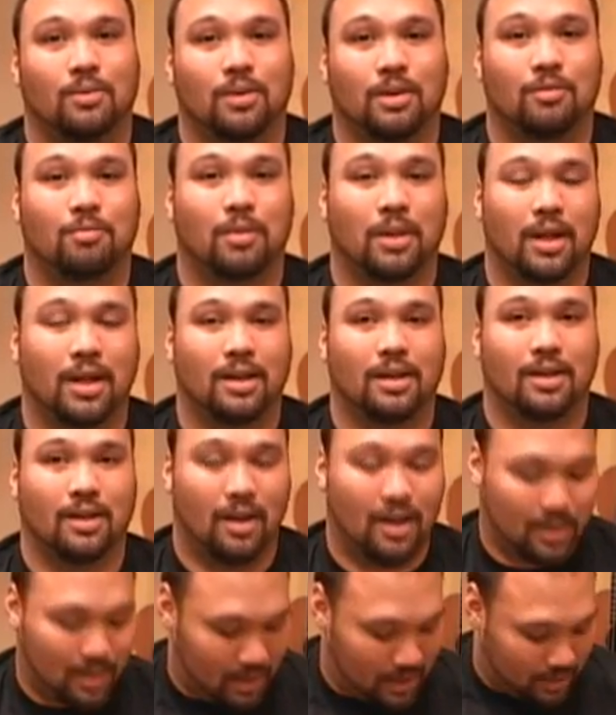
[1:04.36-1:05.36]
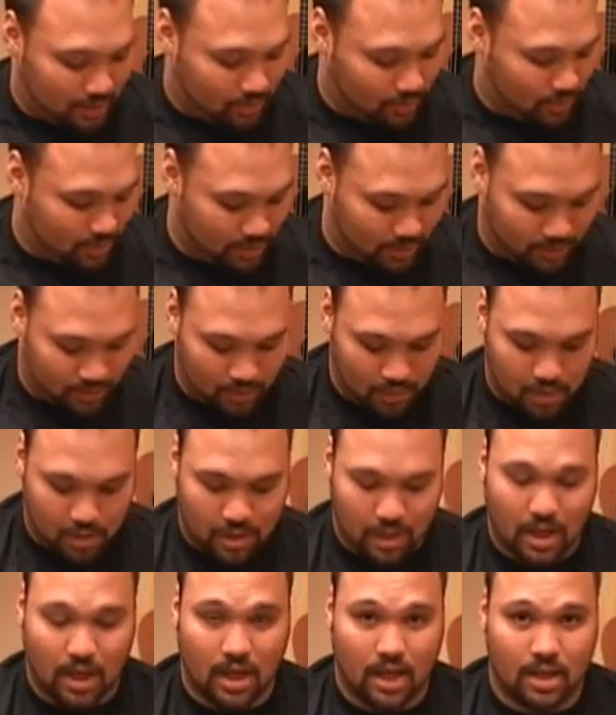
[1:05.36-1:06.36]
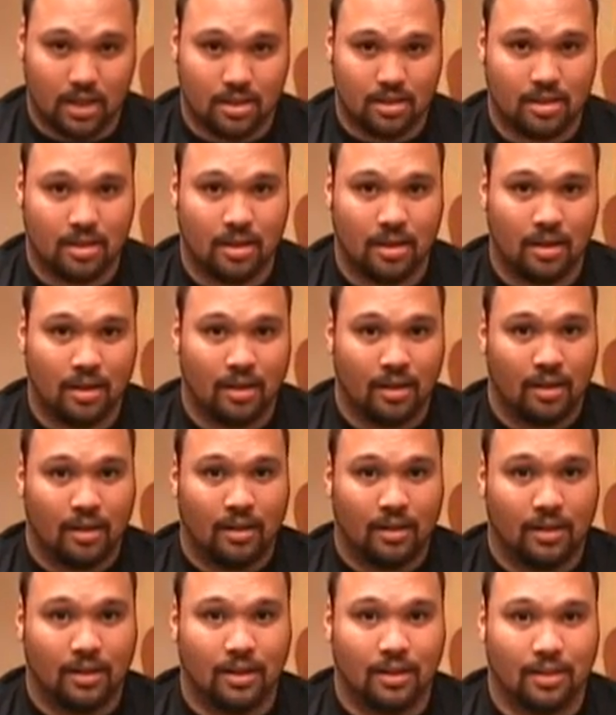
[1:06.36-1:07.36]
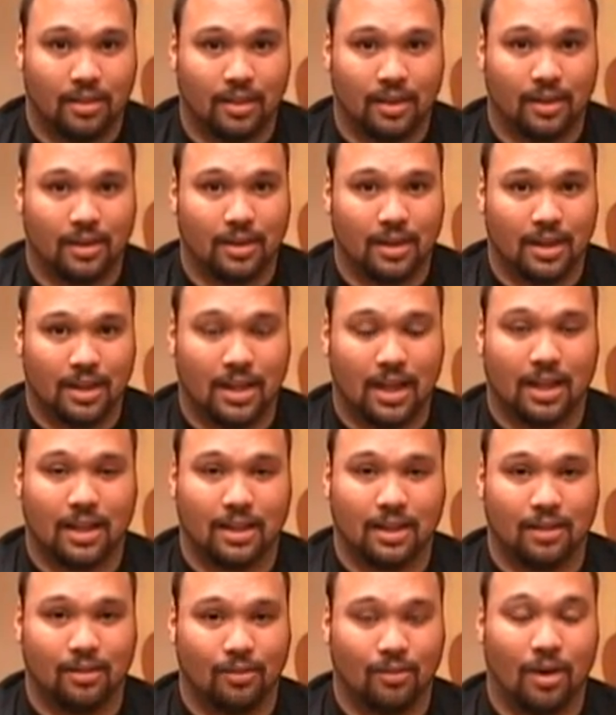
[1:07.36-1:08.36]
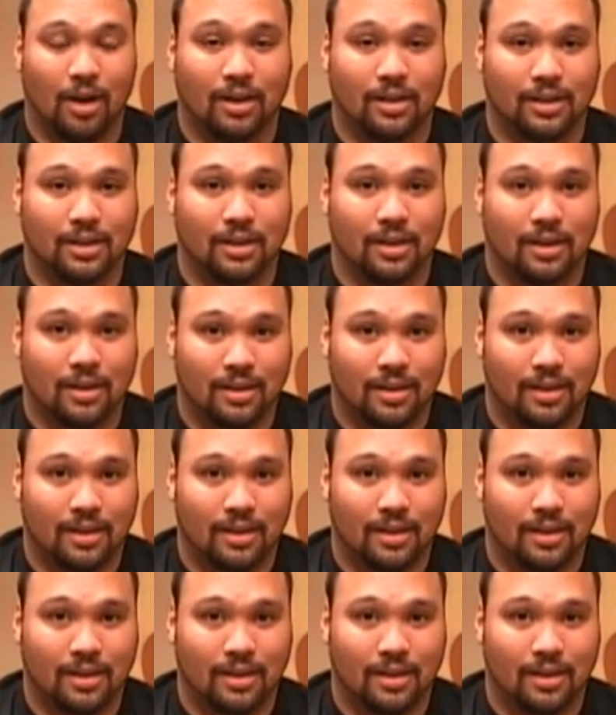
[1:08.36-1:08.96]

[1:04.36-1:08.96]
would have played it on, like a traditional size little thing. You get that little run, you know.